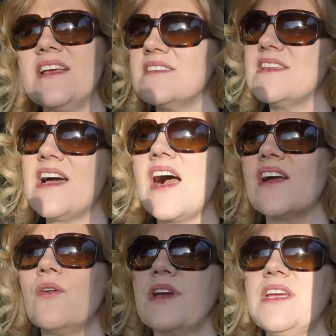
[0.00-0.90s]
is
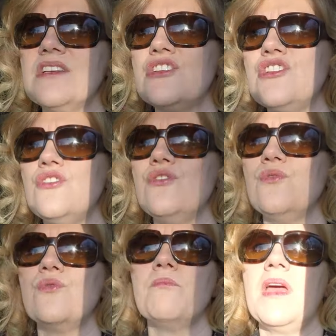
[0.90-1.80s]
not going
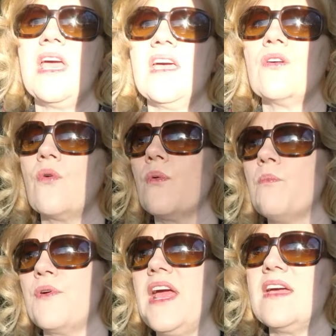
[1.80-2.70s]
to make or
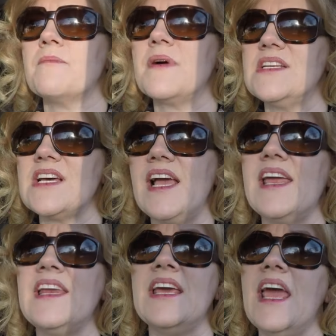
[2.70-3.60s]
break my diet.